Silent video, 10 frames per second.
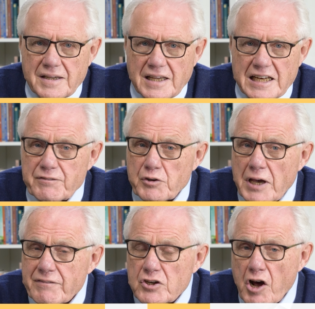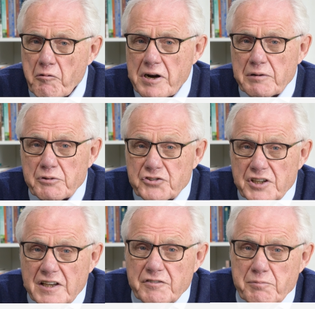And if you haven't already
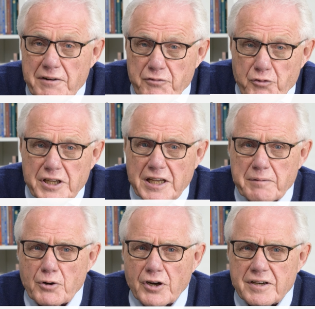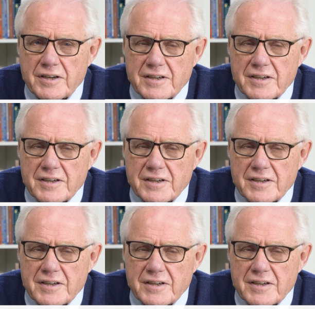received my free ebook